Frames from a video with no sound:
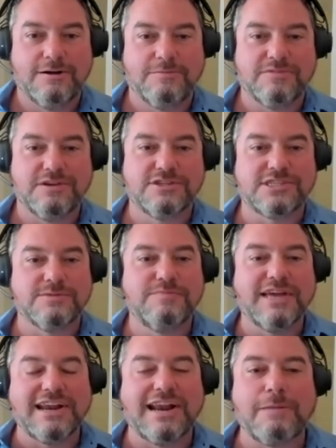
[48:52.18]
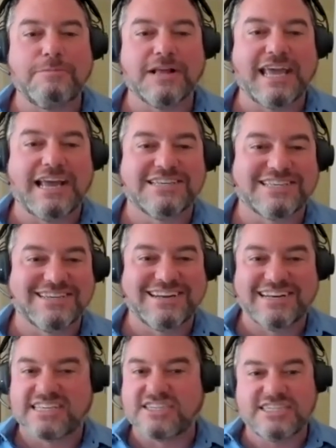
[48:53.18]
You submit an application
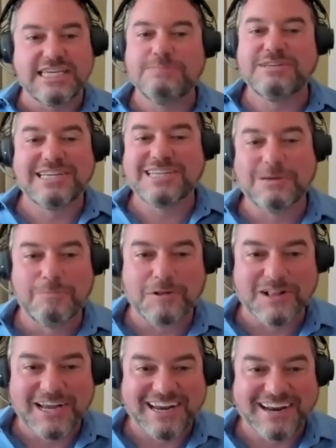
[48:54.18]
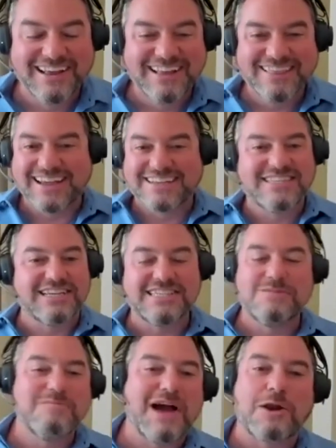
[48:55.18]
and it's deemed incomplete. Like,
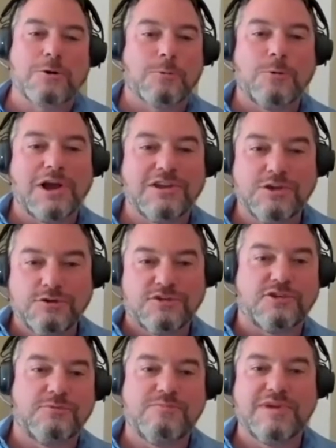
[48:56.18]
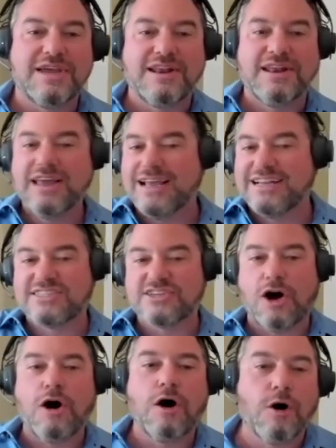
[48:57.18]
doesn't matter what you submit, it's
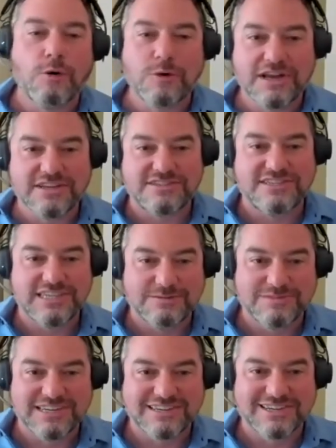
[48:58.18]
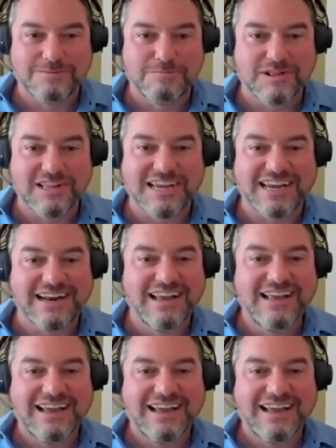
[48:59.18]
always deemed incomplete.